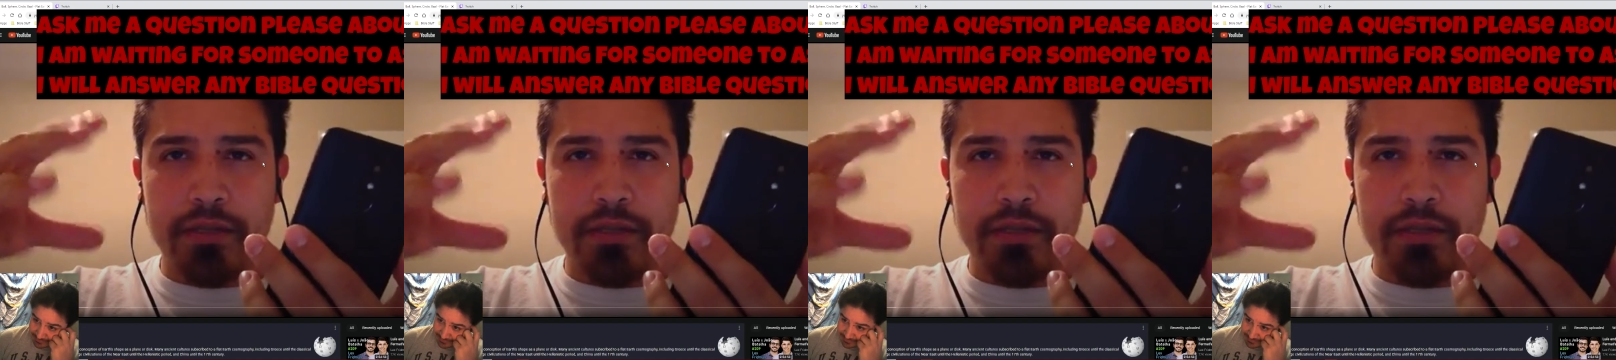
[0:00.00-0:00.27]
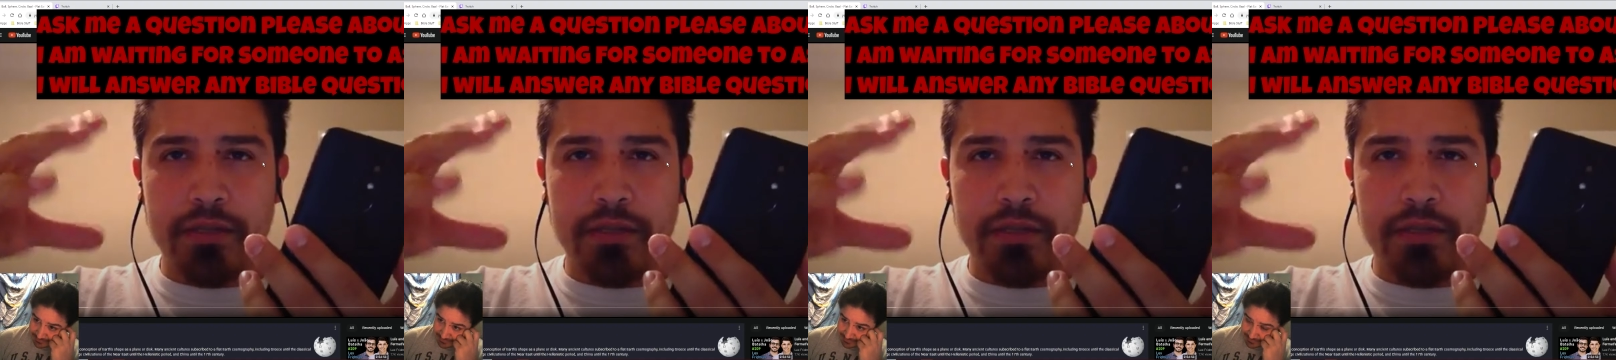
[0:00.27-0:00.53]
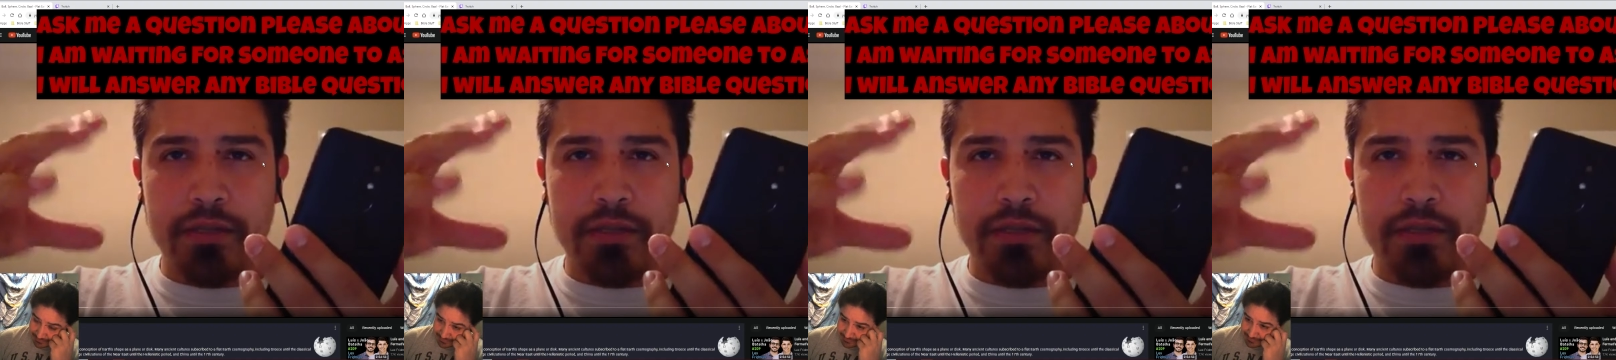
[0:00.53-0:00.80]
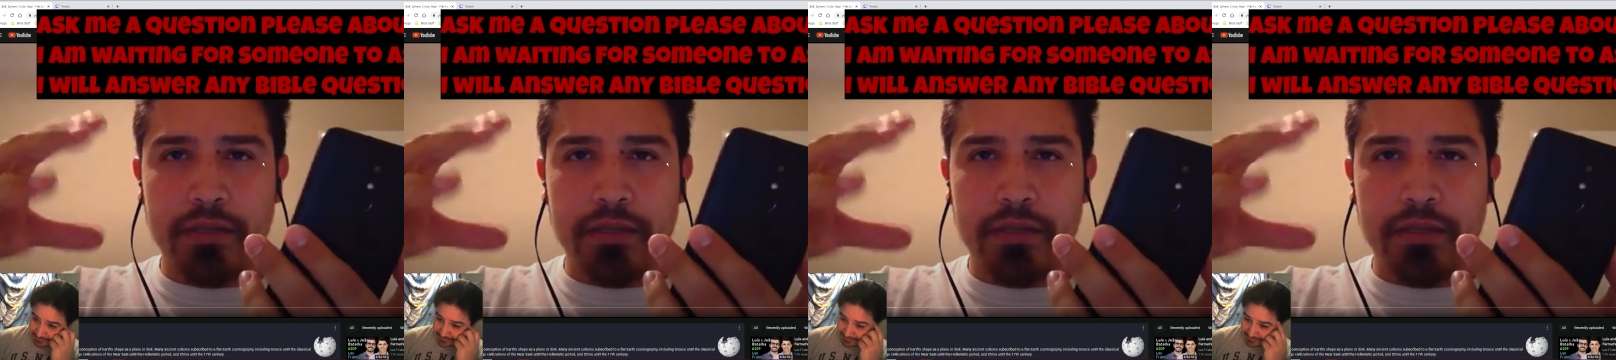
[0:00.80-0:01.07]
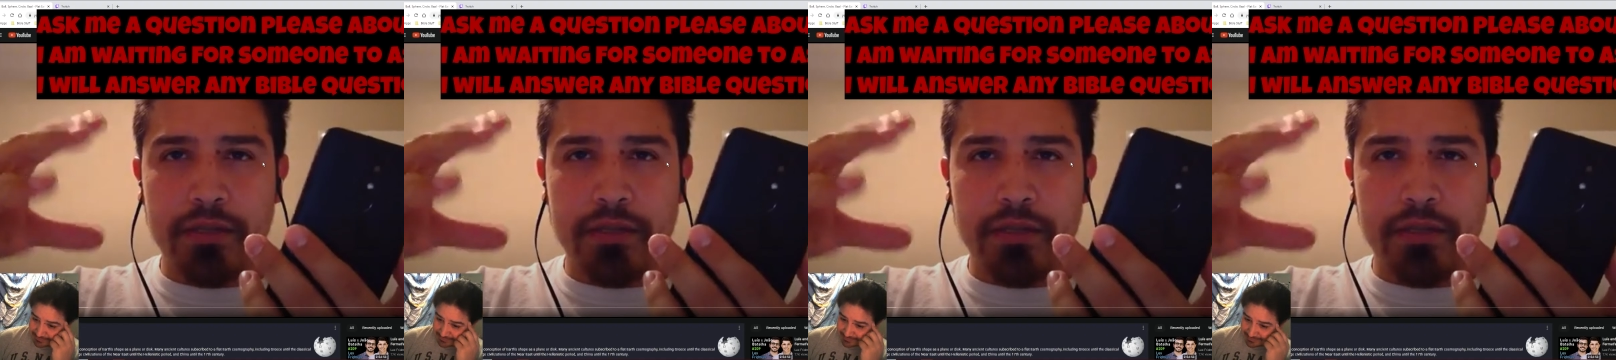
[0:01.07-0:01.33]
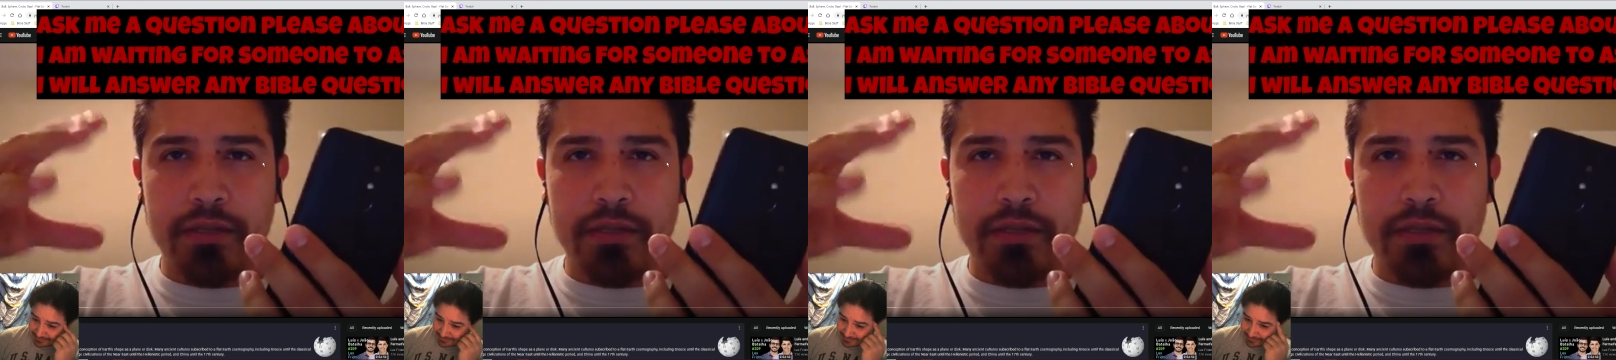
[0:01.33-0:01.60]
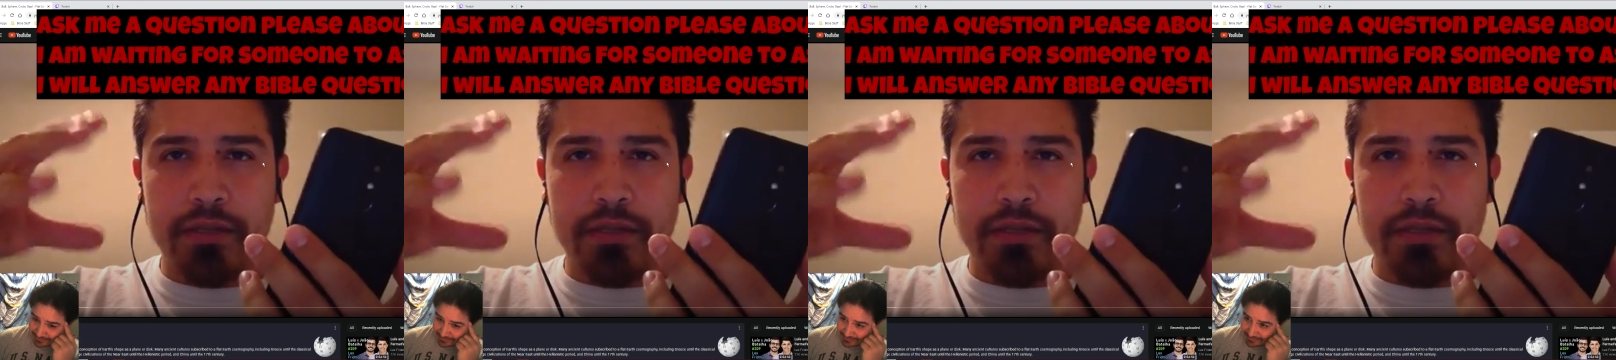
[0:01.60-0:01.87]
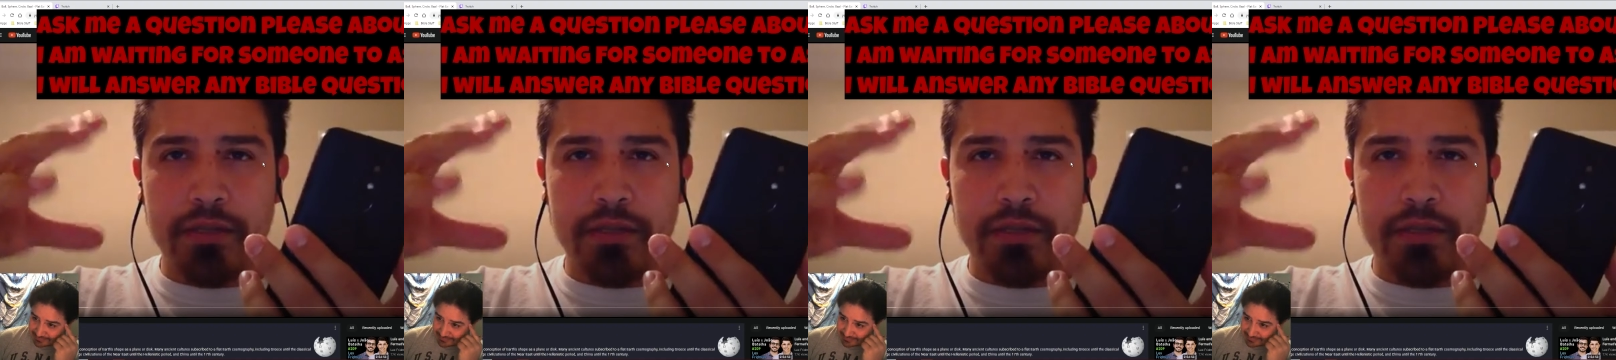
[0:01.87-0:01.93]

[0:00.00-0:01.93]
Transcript: Nothing is said.